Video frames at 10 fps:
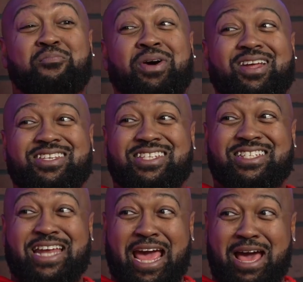put a
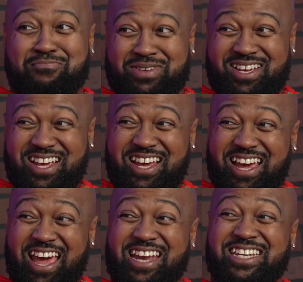stamp
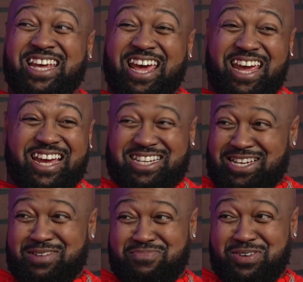and take it to
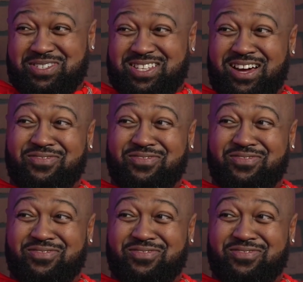the post office.